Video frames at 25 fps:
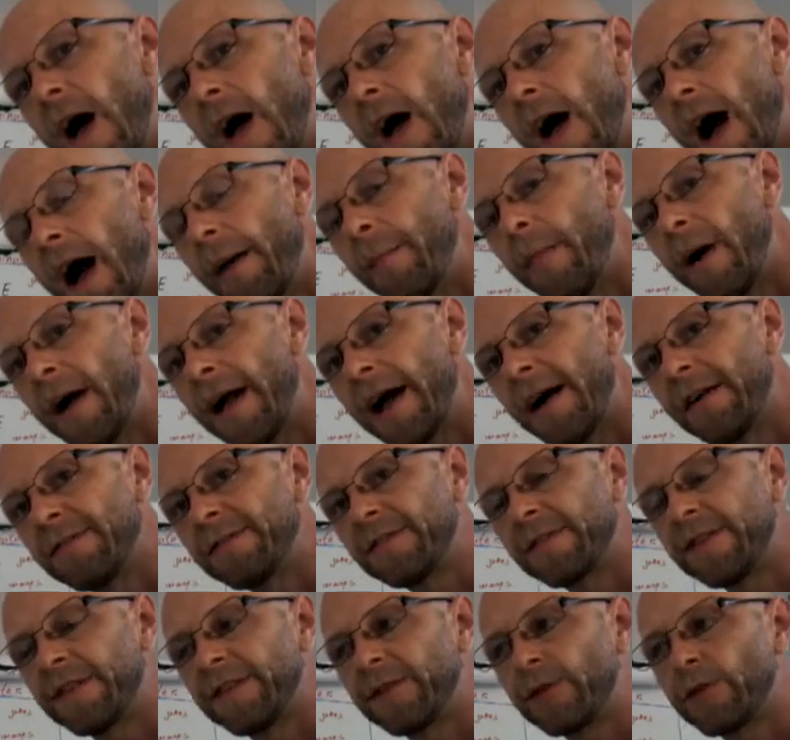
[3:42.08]
I might
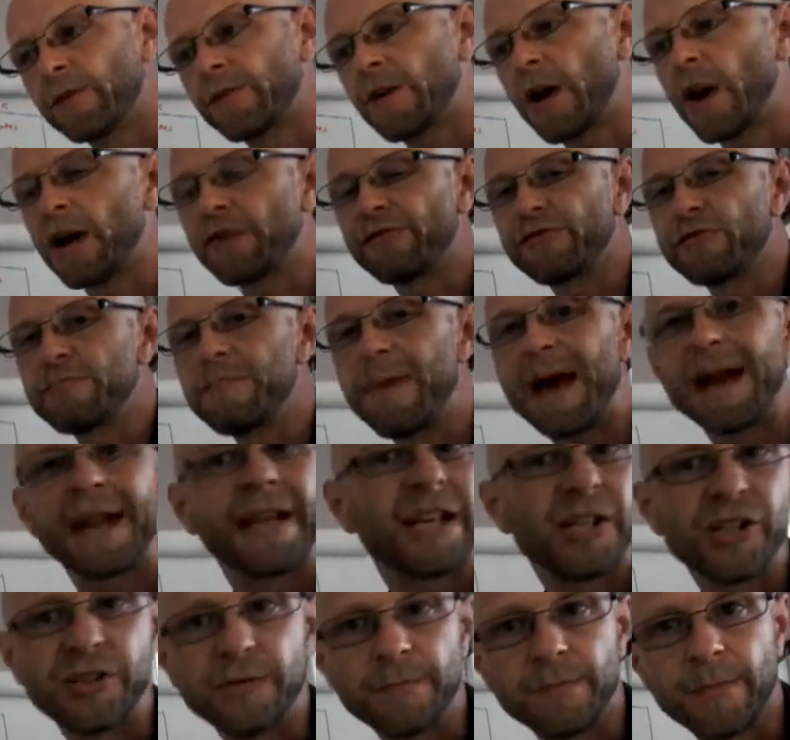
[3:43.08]
have to sort of classroom
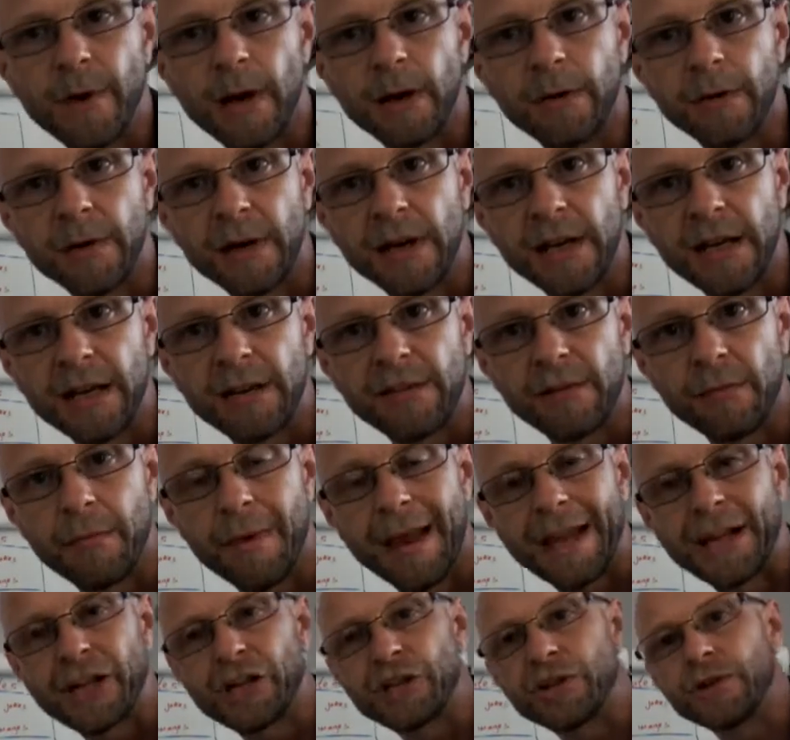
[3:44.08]
manage. I would need to
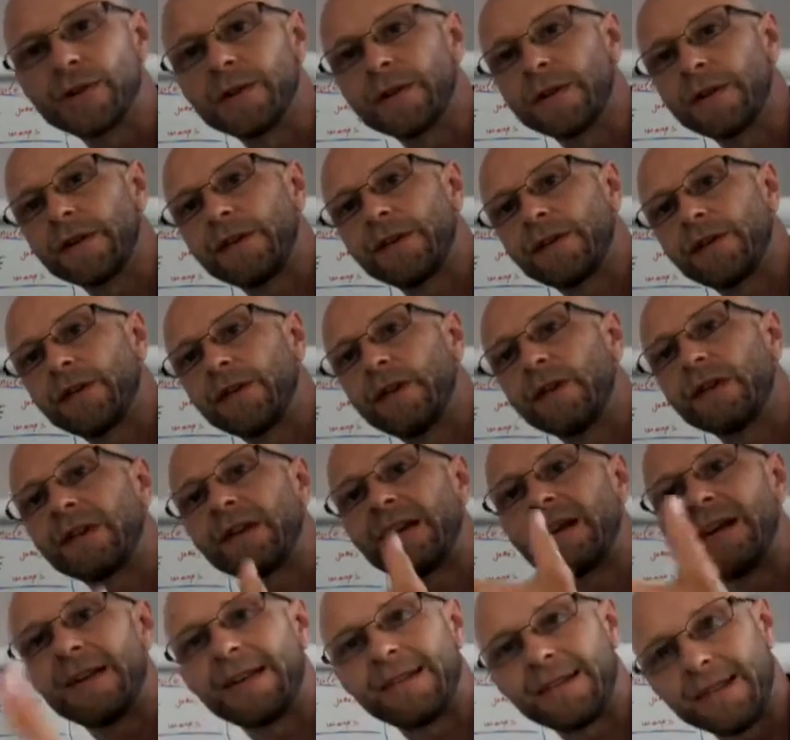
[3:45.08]
make sure that students are
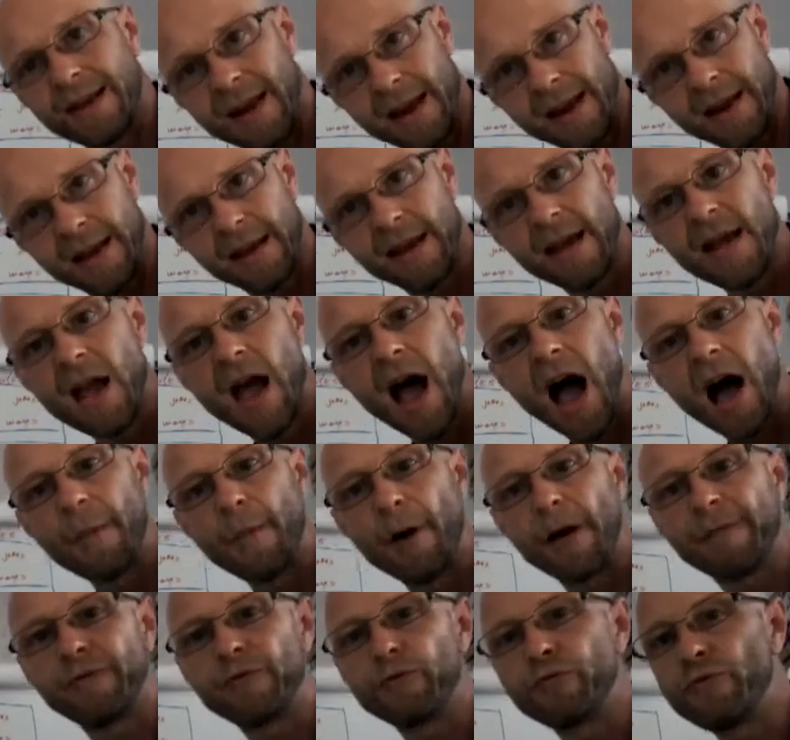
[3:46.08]
listening. I
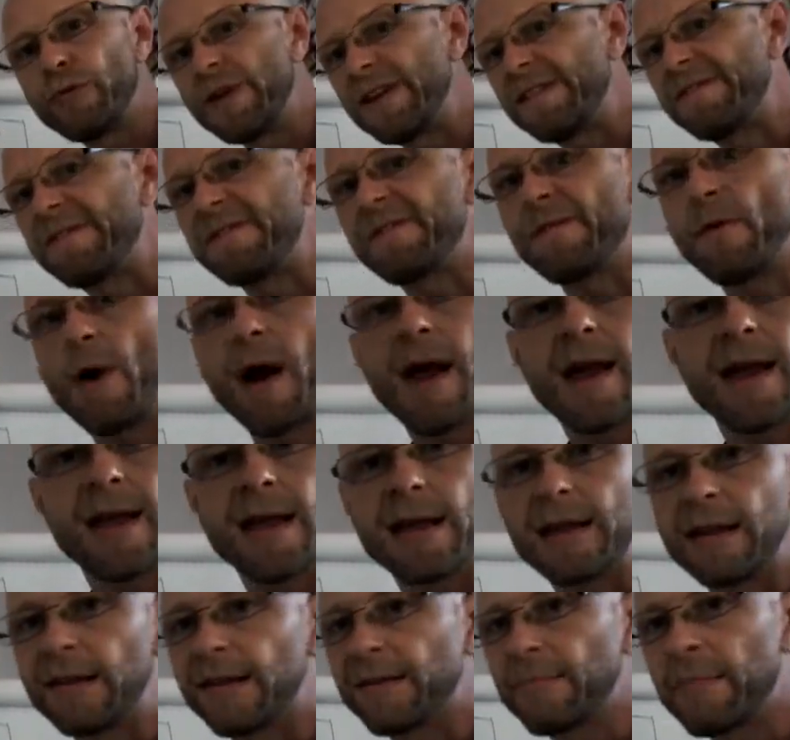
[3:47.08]
might have to
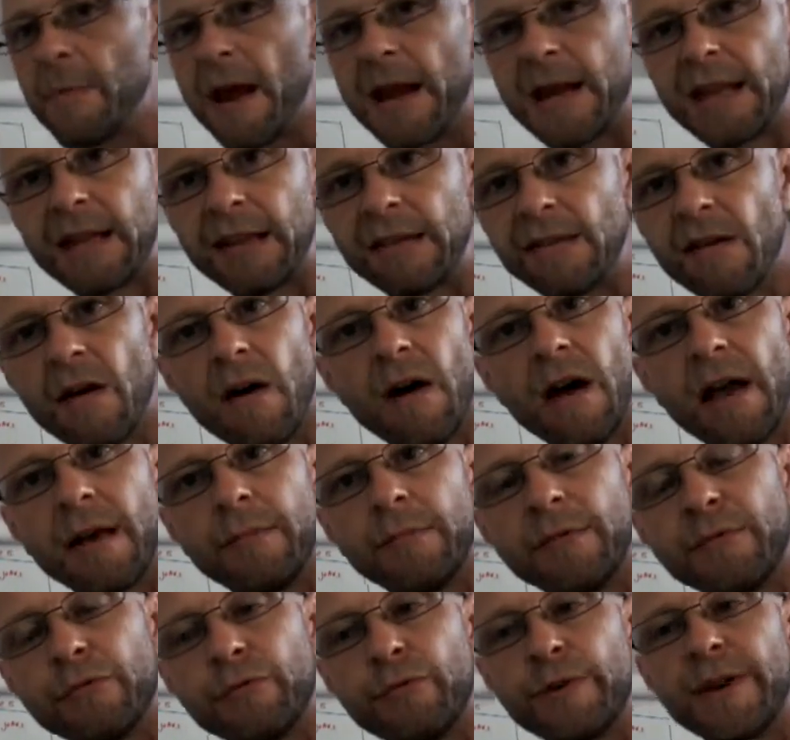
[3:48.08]
rephrase many
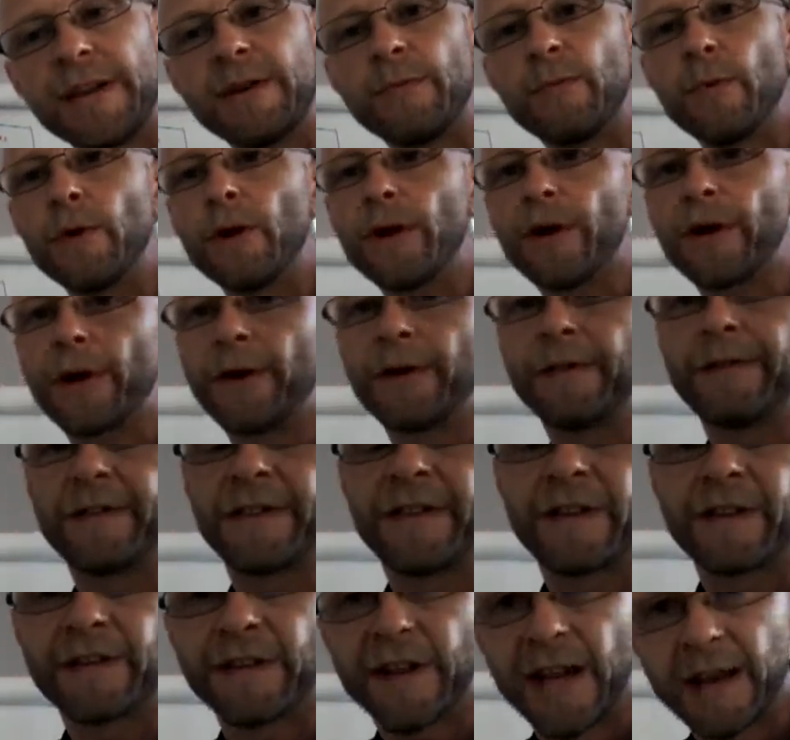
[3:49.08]
times, rework over
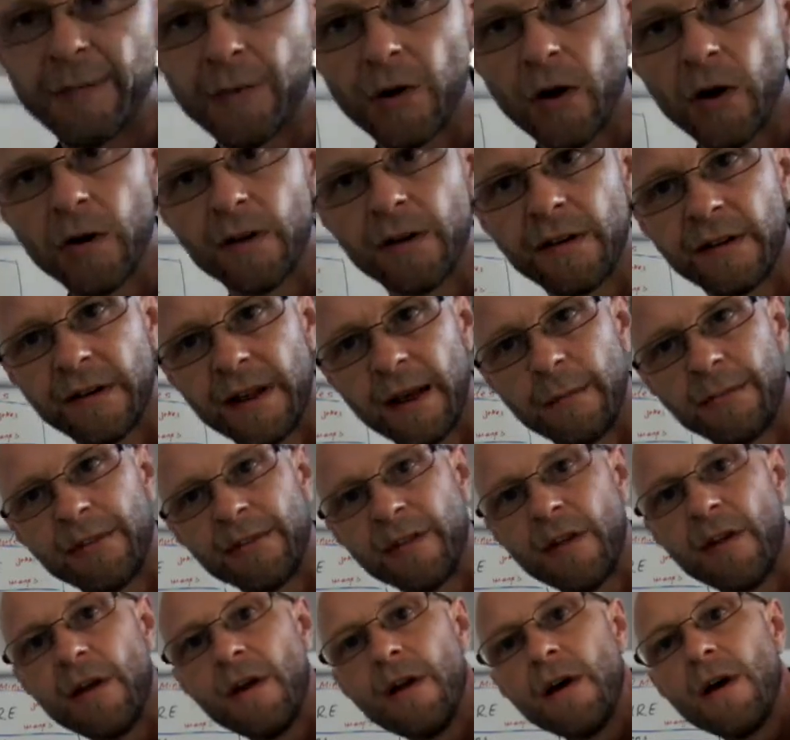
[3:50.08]
the same concept
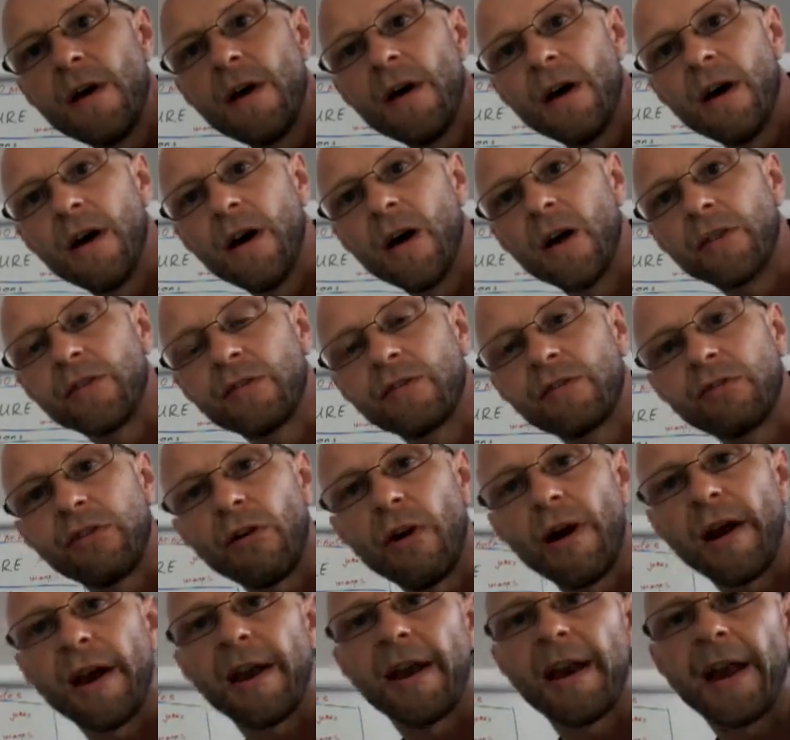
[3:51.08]
to
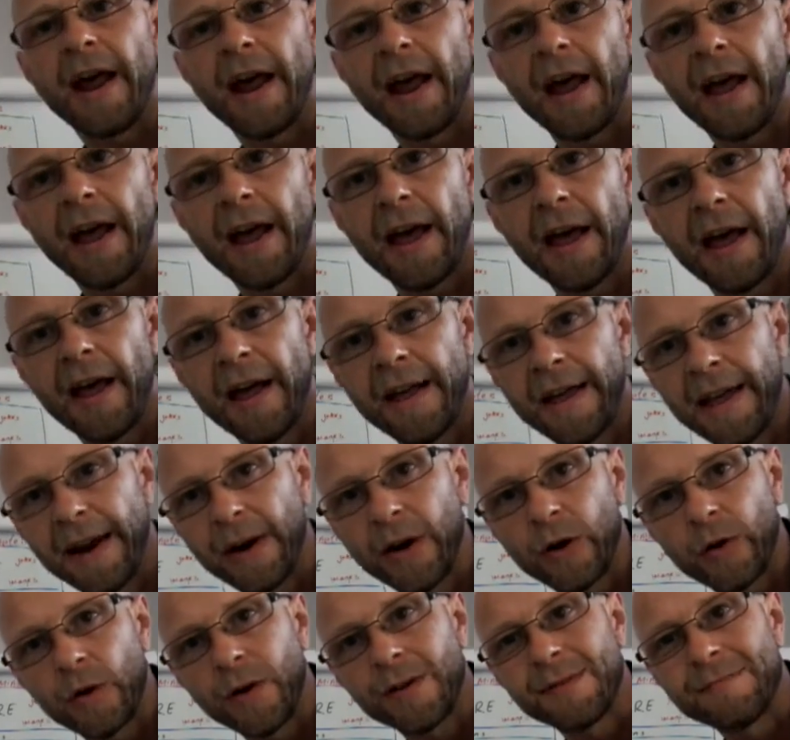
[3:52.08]
try and get
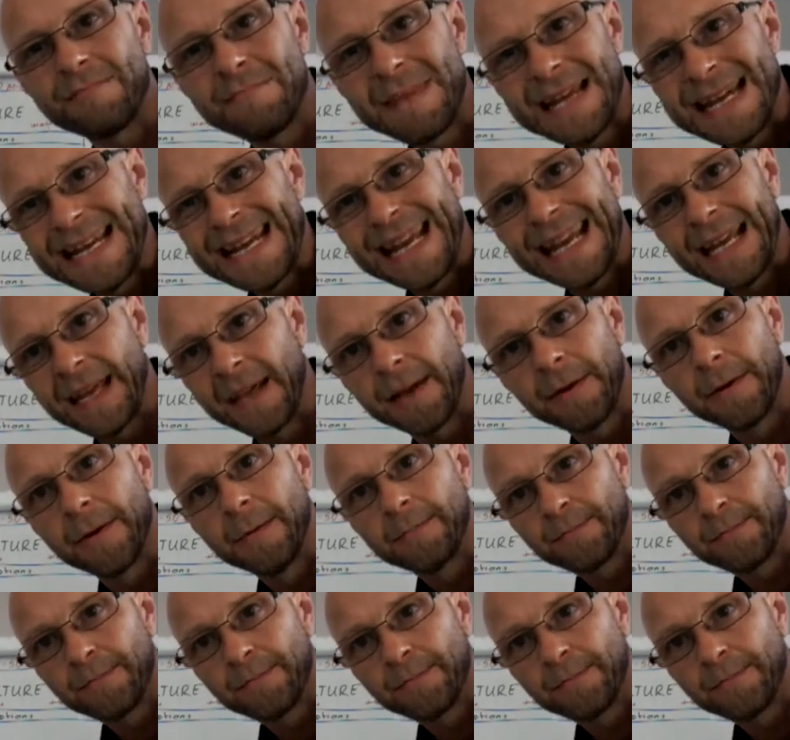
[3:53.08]
across meaning.